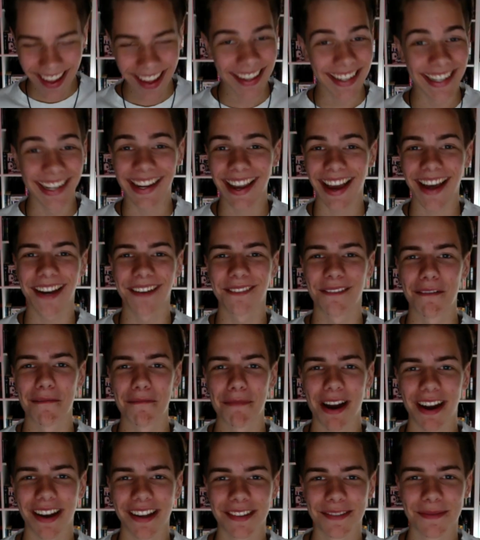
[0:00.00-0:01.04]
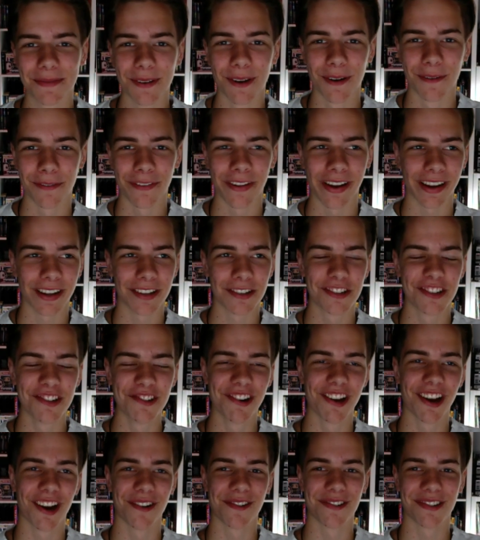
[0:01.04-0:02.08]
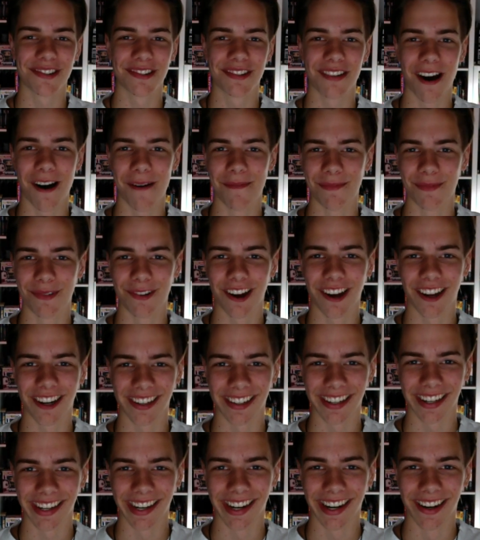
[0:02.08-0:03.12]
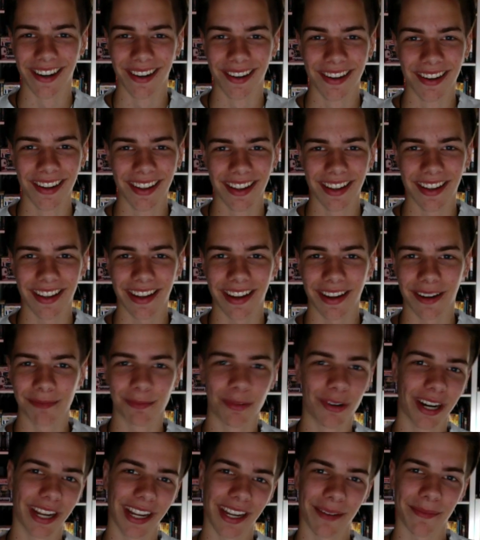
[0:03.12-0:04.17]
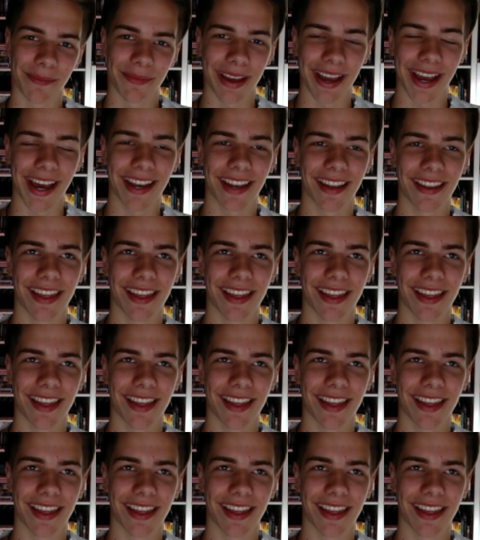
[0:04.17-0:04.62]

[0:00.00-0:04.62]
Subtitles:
And he kind of reminds me of like Tuco's dumb brother, you know? Like Breaking Bad, and